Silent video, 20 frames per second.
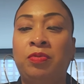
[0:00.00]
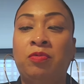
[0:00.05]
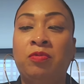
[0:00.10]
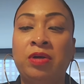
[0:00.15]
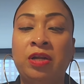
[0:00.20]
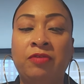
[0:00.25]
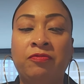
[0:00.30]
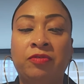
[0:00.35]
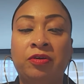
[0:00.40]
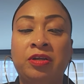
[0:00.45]
But
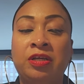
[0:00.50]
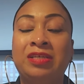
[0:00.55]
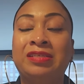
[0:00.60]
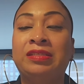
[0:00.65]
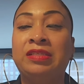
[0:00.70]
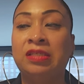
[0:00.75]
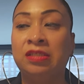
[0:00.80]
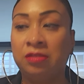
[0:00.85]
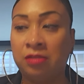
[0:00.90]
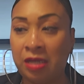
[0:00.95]
whatever it
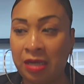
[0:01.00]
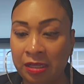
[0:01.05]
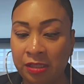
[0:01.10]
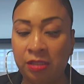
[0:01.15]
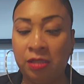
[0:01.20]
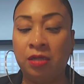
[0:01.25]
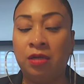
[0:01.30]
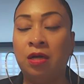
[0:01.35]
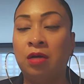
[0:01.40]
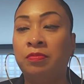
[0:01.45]
is, there's an
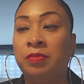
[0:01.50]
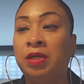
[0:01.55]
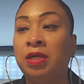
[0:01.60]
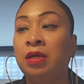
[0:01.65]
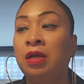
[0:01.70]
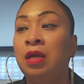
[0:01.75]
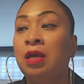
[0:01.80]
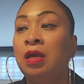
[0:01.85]
ending coming.